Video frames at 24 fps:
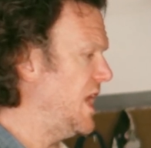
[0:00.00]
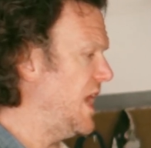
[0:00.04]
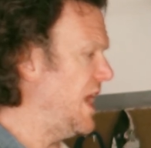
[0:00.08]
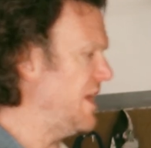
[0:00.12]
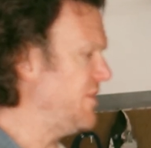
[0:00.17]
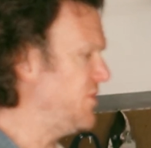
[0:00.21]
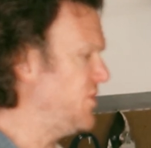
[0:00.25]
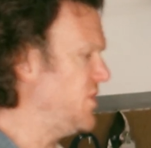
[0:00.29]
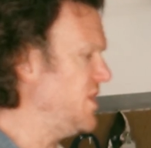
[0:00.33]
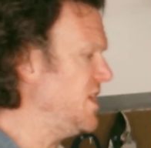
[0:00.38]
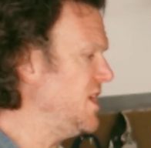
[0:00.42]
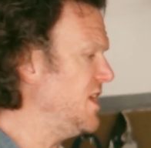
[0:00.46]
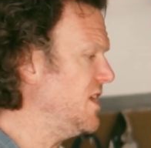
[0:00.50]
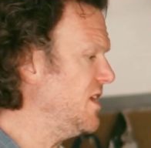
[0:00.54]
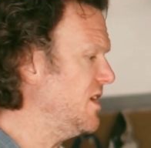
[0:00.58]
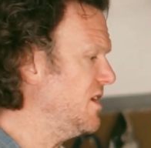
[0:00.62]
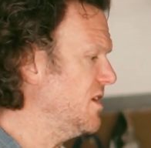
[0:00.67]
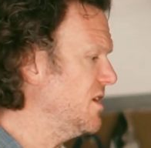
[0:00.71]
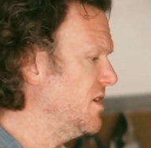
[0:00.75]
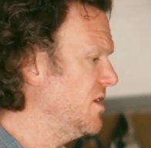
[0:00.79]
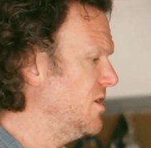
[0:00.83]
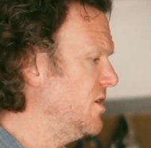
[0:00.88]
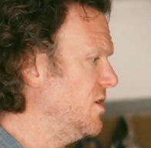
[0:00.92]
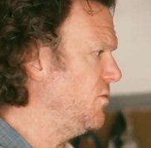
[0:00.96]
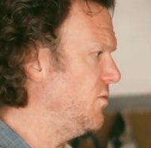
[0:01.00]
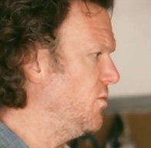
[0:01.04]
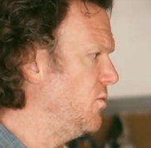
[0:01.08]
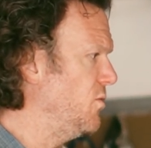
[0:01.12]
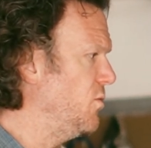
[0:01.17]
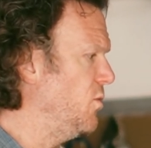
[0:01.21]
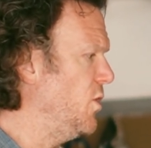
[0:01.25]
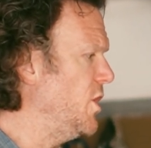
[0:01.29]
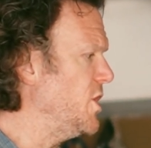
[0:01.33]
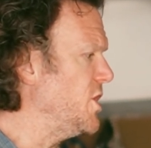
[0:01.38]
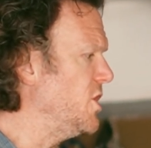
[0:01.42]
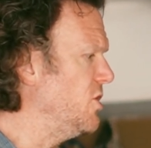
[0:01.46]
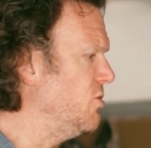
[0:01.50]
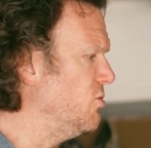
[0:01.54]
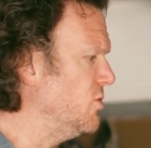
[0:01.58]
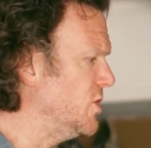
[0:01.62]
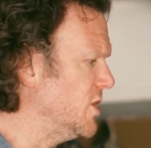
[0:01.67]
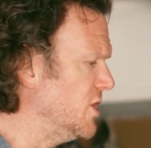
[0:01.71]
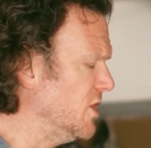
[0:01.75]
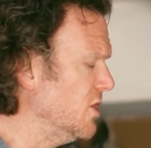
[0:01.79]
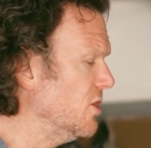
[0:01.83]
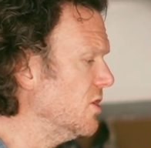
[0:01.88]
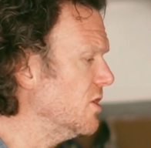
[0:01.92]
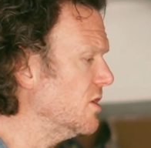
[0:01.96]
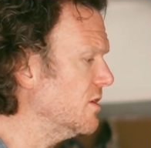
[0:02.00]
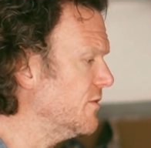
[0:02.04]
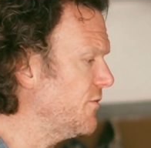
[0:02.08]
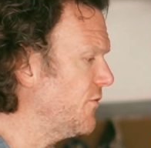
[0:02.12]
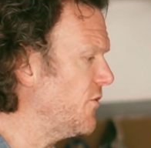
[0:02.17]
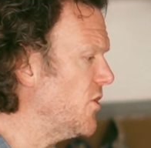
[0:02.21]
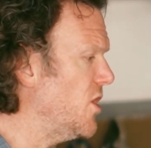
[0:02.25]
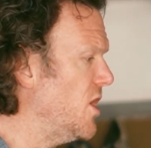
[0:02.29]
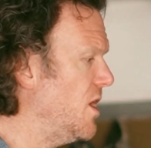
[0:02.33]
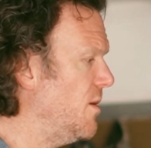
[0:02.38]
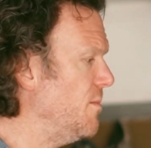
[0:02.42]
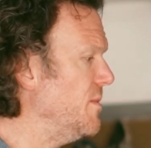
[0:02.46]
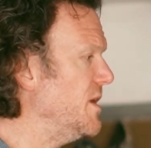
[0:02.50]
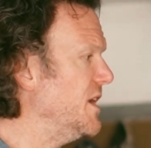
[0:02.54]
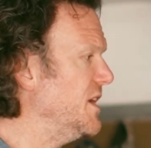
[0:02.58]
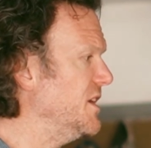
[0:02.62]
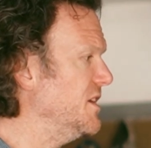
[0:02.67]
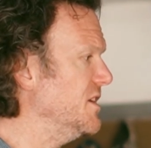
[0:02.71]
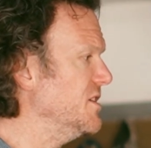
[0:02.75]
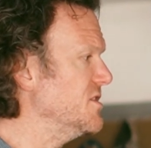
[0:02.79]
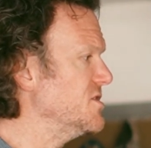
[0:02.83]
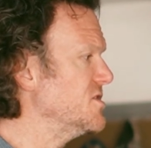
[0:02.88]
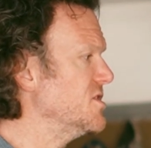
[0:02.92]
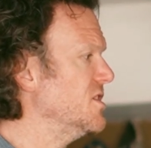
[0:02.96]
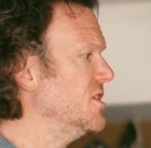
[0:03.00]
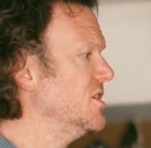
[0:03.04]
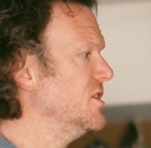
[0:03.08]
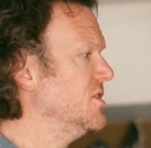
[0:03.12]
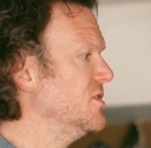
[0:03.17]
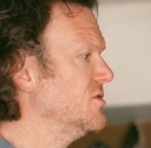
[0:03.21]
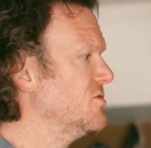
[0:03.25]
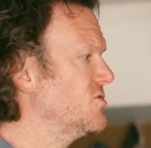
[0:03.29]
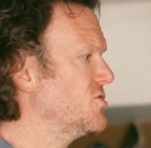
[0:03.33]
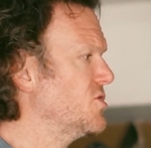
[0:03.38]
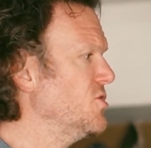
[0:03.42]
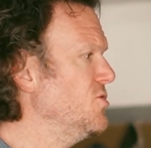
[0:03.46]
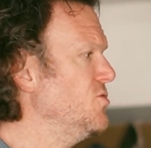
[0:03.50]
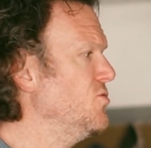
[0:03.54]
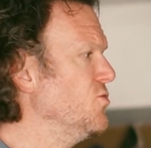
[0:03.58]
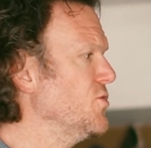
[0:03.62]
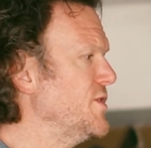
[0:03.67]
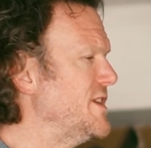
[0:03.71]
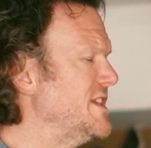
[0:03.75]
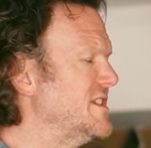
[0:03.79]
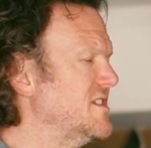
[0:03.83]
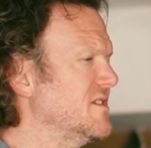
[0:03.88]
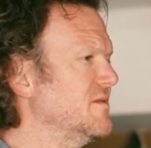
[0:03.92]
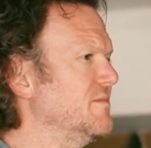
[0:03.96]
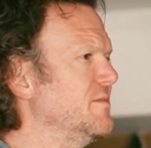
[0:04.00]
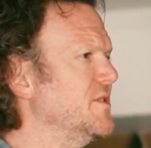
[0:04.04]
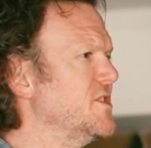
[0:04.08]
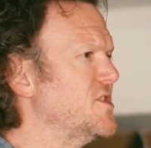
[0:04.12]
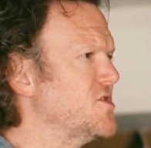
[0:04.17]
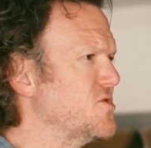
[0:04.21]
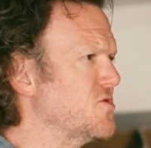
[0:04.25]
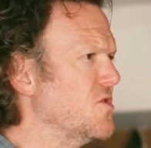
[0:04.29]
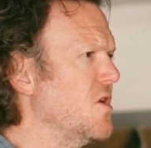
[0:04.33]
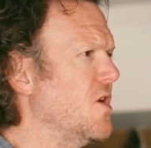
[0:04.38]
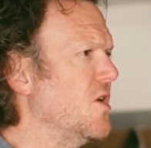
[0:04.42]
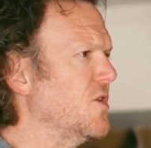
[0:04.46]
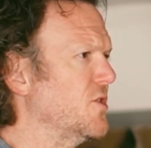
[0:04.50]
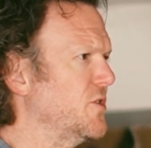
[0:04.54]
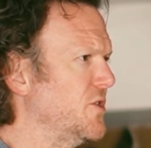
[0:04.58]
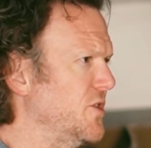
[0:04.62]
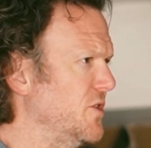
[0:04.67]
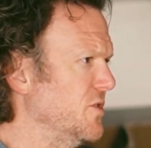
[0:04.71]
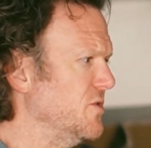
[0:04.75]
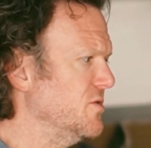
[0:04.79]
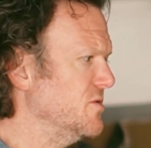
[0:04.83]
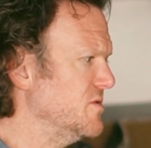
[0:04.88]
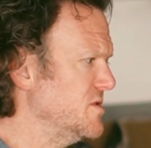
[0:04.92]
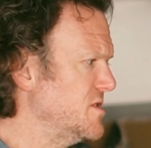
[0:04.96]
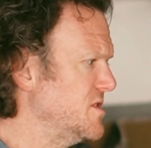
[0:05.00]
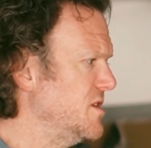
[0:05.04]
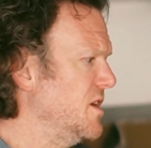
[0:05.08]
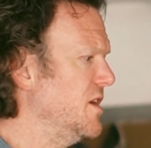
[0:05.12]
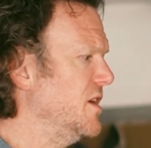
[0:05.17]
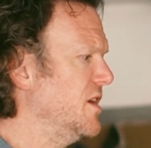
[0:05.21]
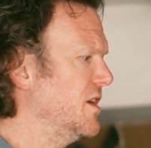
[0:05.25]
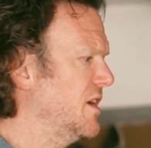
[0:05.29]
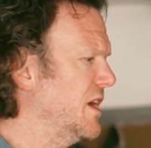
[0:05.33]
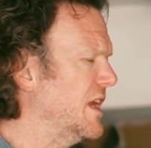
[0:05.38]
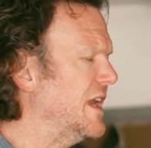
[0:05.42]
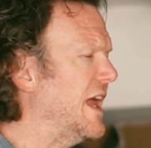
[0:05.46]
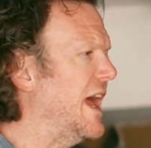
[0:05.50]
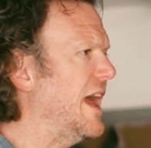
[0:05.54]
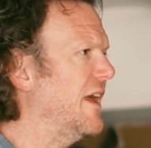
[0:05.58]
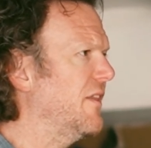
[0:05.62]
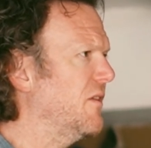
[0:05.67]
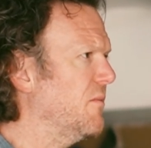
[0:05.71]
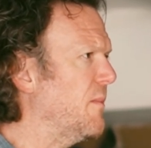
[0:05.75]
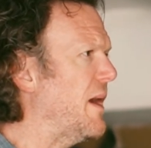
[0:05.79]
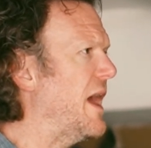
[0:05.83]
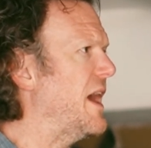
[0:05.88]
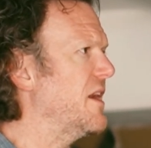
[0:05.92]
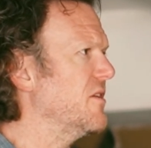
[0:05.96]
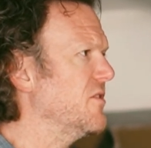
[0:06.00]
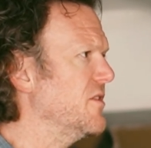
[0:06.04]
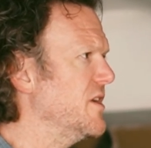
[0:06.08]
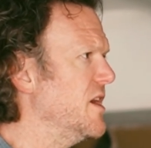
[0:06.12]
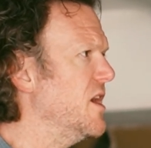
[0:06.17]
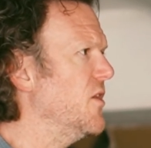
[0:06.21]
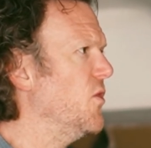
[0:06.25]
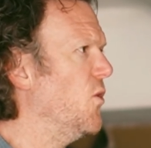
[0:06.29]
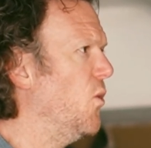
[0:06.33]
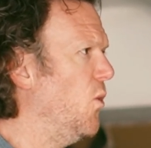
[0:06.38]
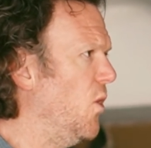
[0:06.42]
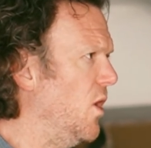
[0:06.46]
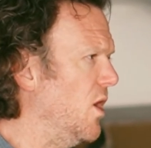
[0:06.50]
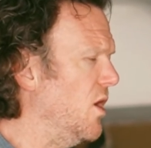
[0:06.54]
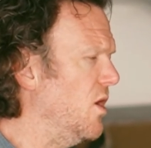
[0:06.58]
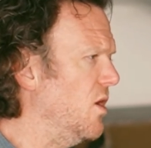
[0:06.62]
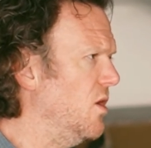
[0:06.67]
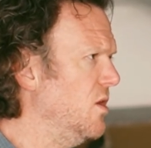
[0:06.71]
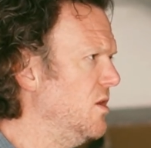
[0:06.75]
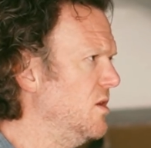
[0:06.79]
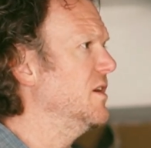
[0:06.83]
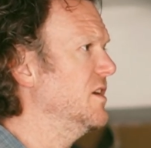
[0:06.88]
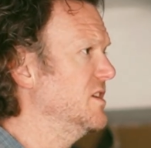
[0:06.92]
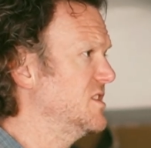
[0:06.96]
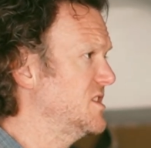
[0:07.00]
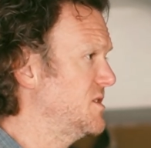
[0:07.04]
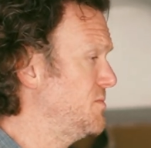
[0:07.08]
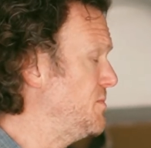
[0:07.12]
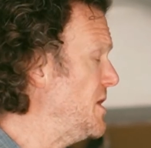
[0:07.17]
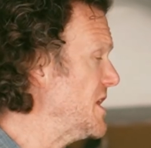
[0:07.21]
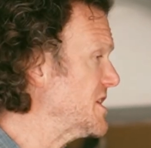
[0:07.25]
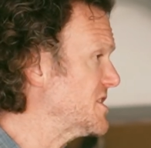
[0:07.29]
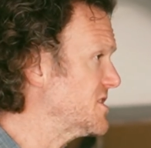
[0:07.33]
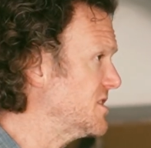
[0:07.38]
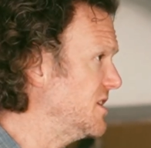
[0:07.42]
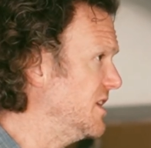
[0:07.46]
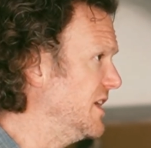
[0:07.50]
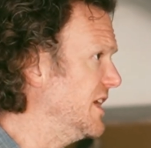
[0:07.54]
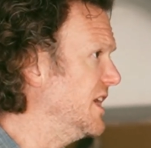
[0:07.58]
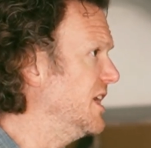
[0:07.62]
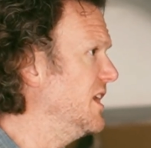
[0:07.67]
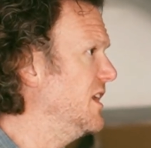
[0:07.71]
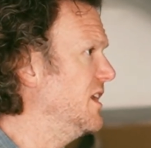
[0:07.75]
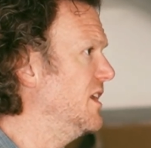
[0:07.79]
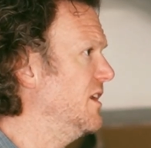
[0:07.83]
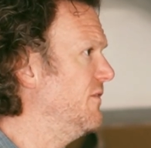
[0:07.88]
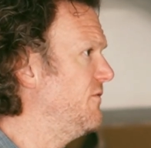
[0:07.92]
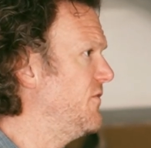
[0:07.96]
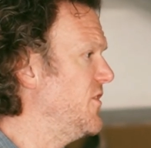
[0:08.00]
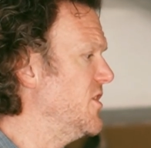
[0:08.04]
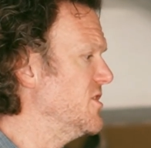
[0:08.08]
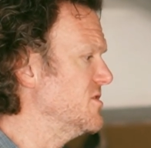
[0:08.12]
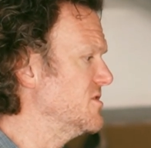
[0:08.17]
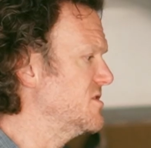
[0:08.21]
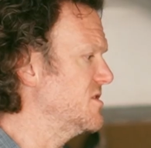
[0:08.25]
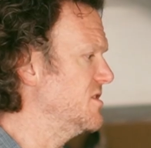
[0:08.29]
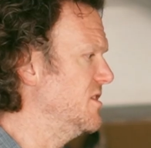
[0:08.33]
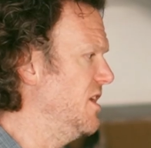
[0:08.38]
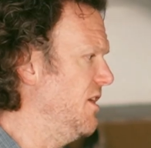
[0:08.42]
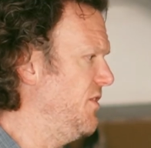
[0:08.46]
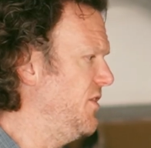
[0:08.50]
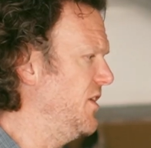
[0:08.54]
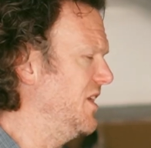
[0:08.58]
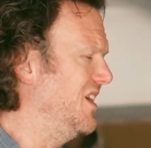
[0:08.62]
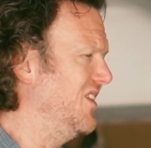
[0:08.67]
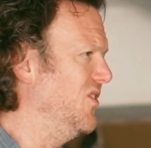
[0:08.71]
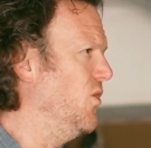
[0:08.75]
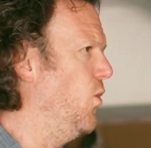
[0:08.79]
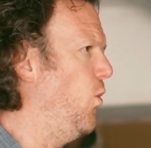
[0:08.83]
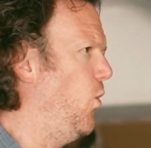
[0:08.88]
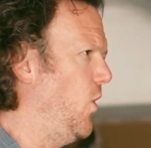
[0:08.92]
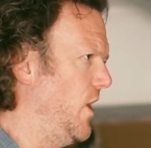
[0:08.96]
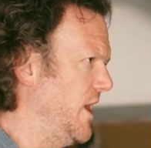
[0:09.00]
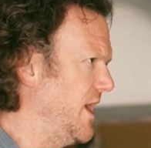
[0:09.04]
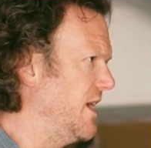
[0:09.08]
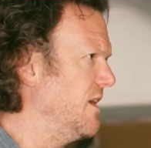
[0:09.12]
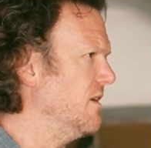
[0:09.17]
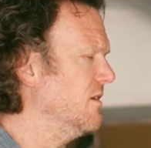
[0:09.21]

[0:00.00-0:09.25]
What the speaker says: I think what you would learn from is 2 reasonably strong dudes can hang the battery on the wall, especially if there's nothing in the way.